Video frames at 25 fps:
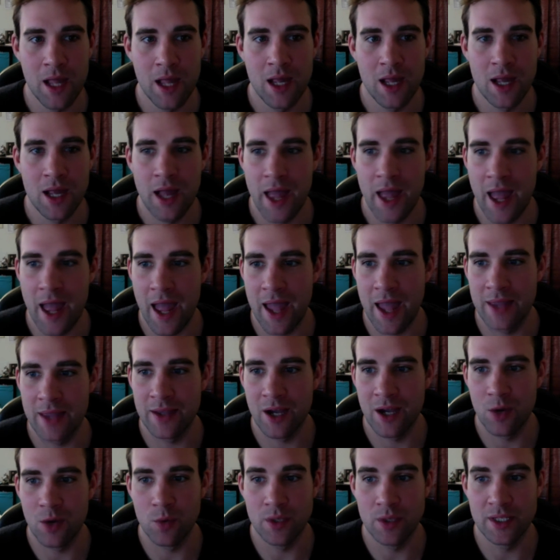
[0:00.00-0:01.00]
And
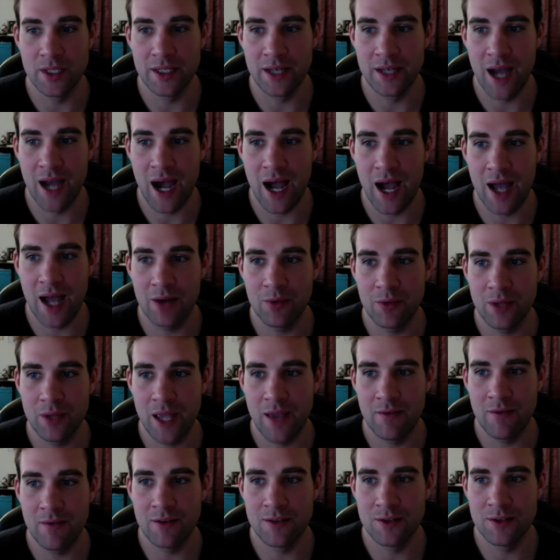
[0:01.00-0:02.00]
we did not. We
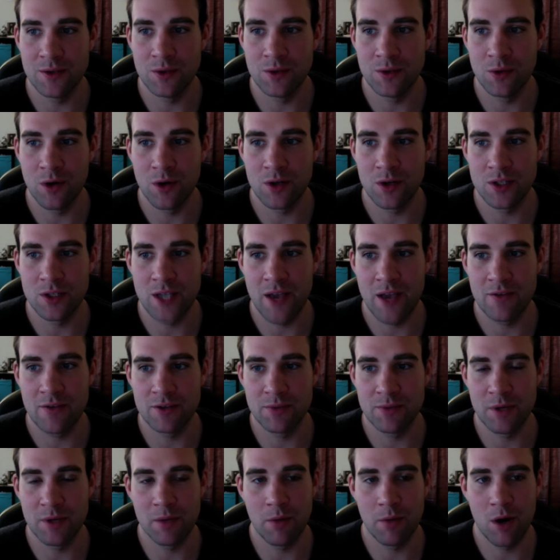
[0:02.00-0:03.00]
gave it to our Savage
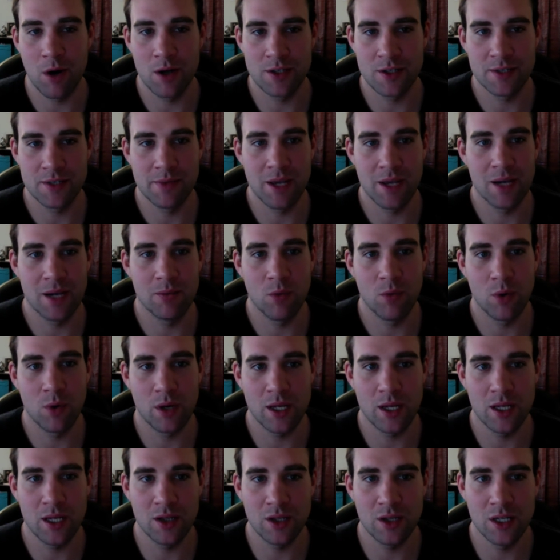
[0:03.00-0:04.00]
Big Boss to make him more
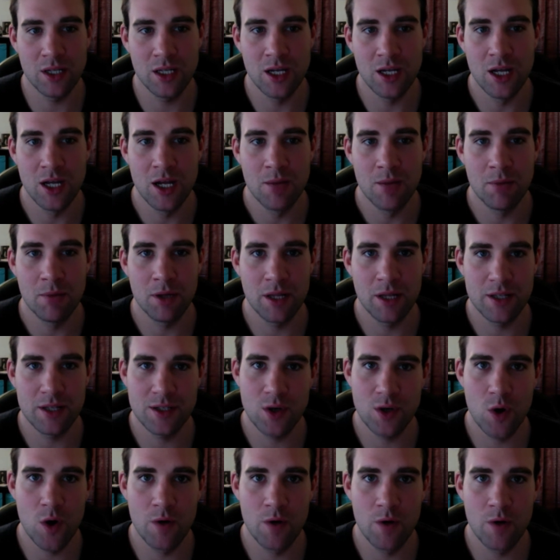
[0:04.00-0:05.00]
killy. But let's
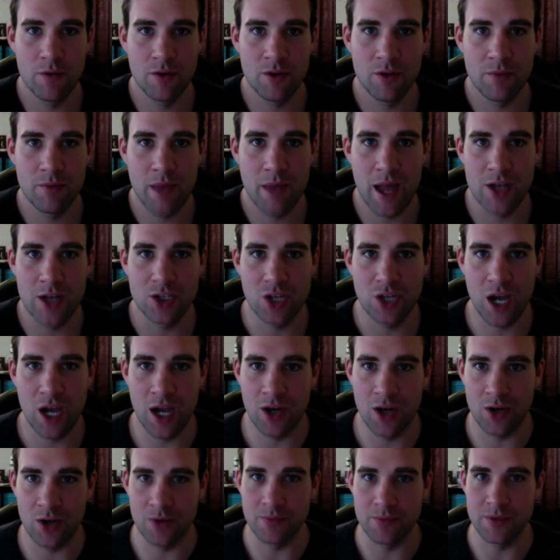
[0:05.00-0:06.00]
go over the magic
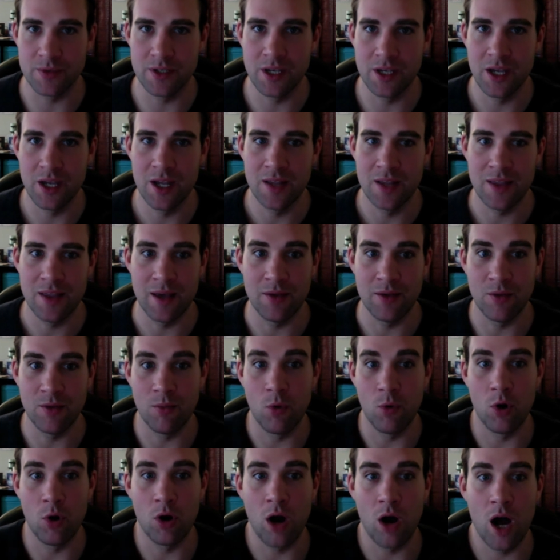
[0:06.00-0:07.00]
items that the
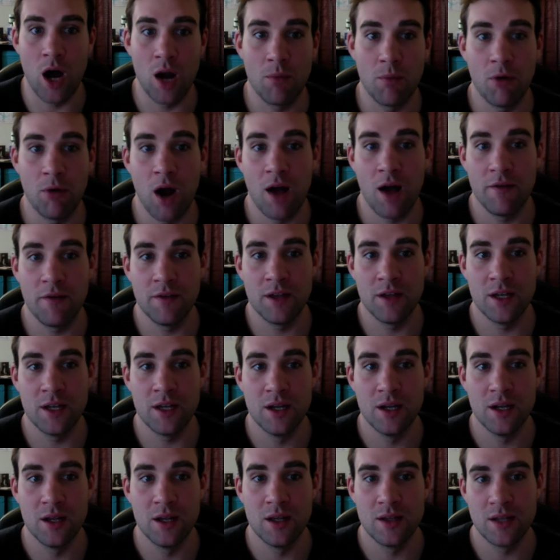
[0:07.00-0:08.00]
Morgog Prophet
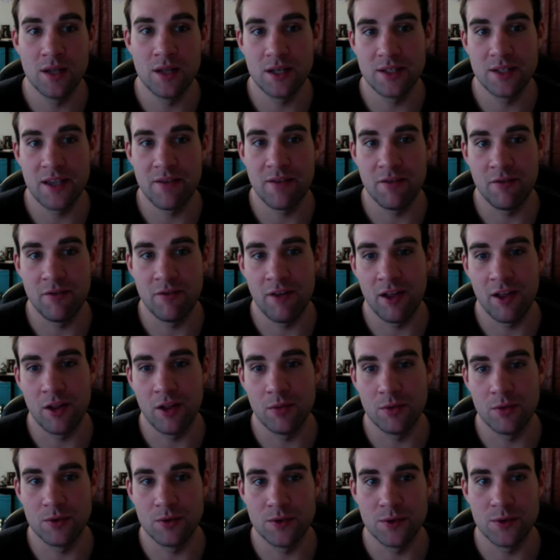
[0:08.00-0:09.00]
does have
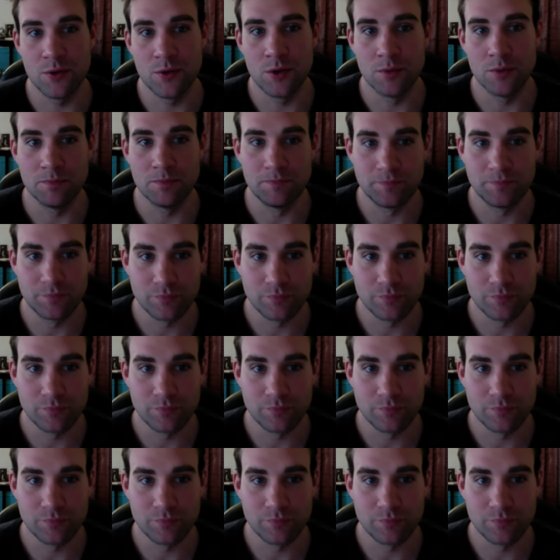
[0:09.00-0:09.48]
available to him.